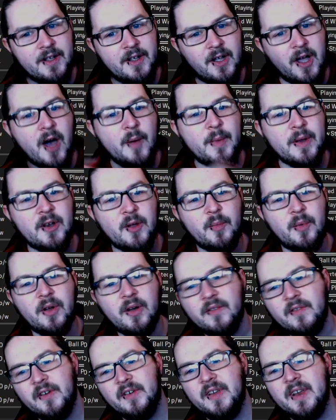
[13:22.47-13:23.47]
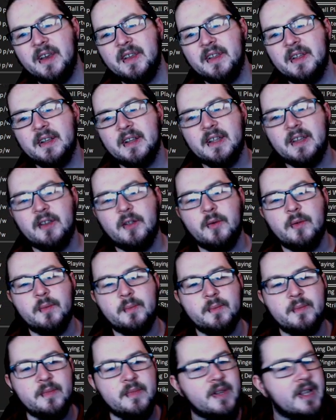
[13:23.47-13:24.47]
comment down below if there's anything that you
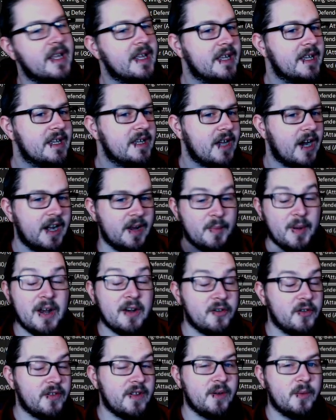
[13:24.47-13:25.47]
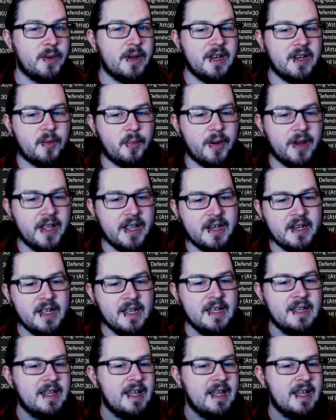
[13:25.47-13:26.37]
think, any players you think we need to bring in.